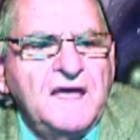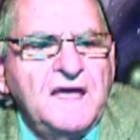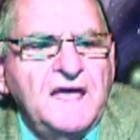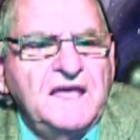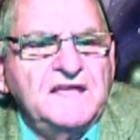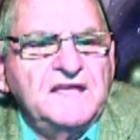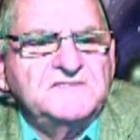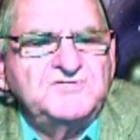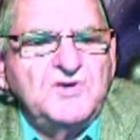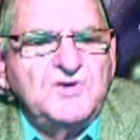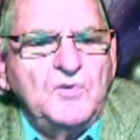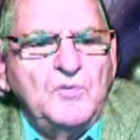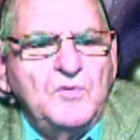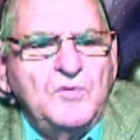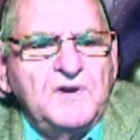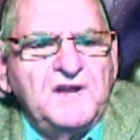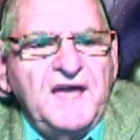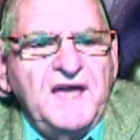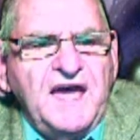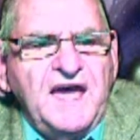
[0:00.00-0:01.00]
And so
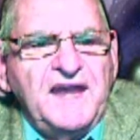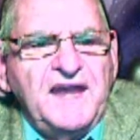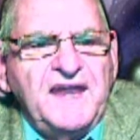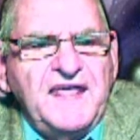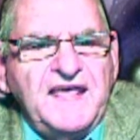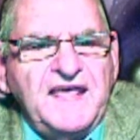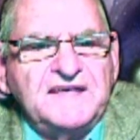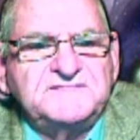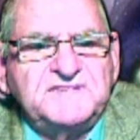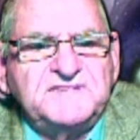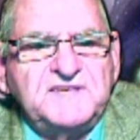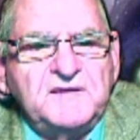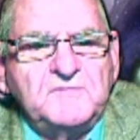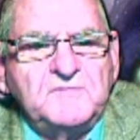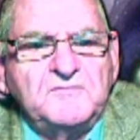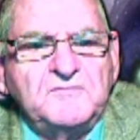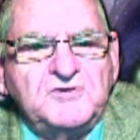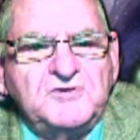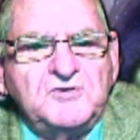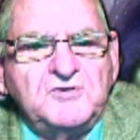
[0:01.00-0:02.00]
when God asked
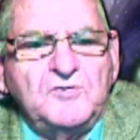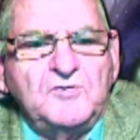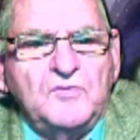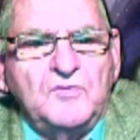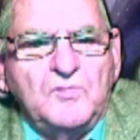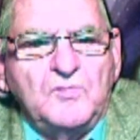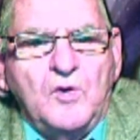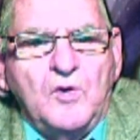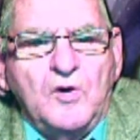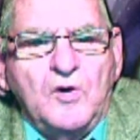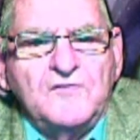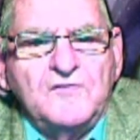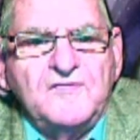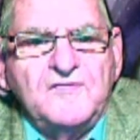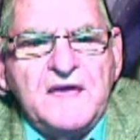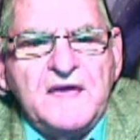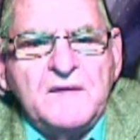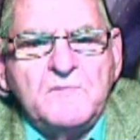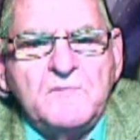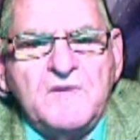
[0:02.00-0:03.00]
him to warn
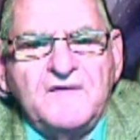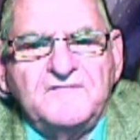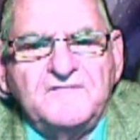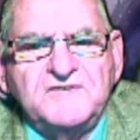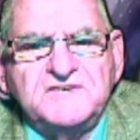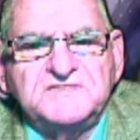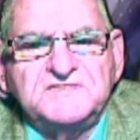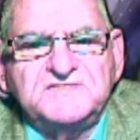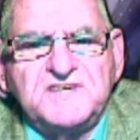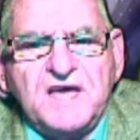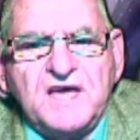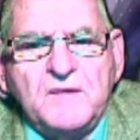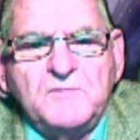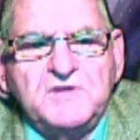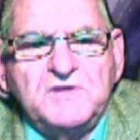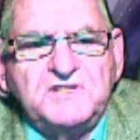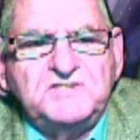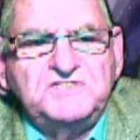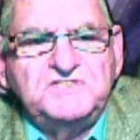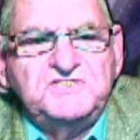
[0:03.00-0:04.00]
them of his
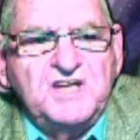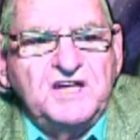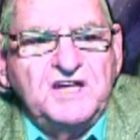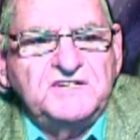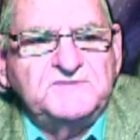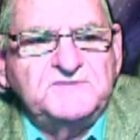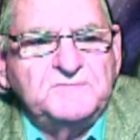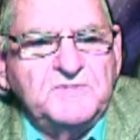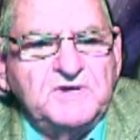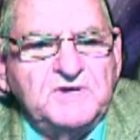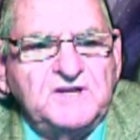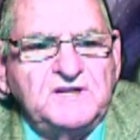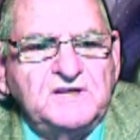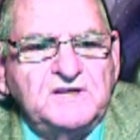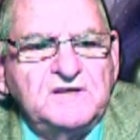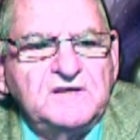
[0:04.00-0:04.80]
coming judgment,